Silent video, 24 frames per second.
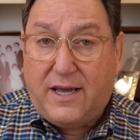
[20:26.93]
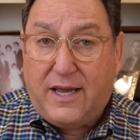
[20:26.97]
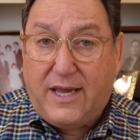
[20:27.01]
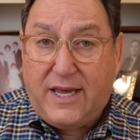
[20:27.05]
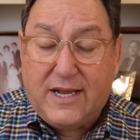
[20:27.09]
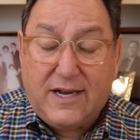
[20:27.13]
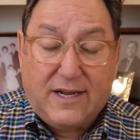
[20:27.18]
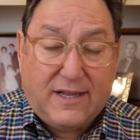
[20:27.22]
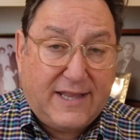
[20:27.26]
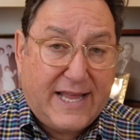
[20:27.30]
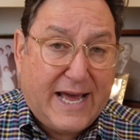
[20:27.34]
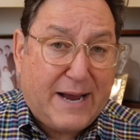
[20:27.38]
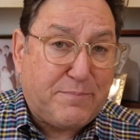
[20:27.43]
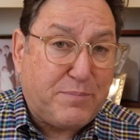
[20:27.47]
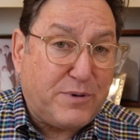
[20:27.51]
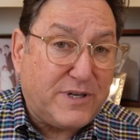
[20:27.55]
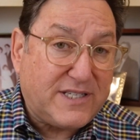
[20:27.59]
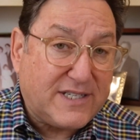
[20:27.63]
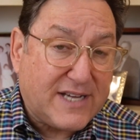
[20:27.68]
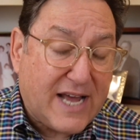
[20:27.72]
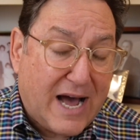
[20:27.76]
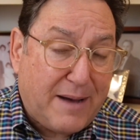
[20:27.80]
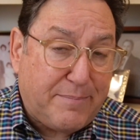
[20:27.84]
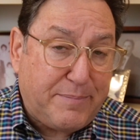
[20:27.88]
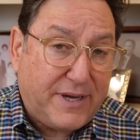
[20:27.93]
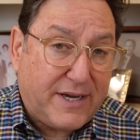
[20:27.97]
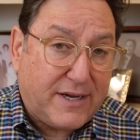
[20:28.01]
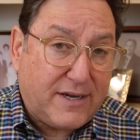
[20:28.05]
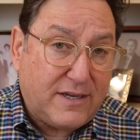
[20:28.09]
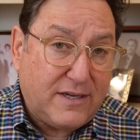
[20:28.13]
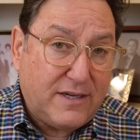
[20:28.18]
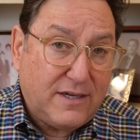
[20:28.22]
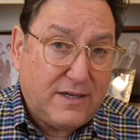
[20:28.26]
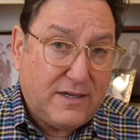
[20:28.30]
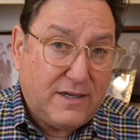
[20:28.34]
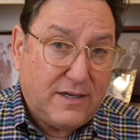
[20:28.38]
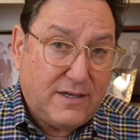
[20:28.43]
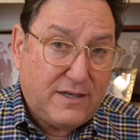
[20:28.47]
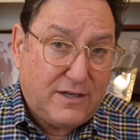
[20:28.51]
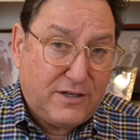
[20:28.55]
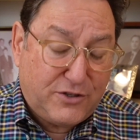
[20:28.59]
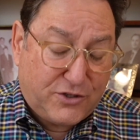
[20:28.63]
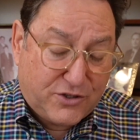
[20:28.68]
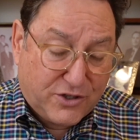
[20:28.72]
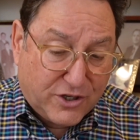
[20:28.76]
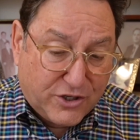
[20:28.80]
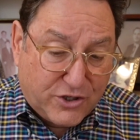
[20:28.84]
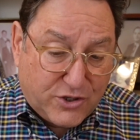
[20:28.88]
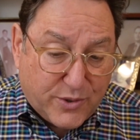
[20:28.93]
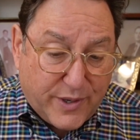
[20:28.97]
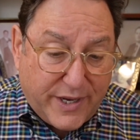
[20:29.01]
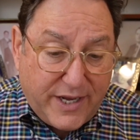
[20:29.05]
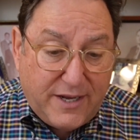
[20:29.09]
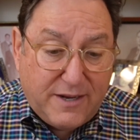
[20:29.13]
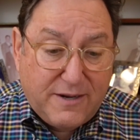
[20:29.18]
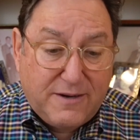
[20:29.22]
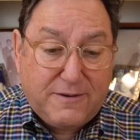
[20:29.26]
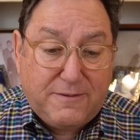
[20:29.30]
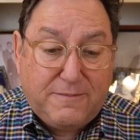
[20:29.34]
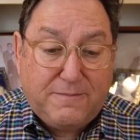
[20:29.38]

in a laparoscopic surgery.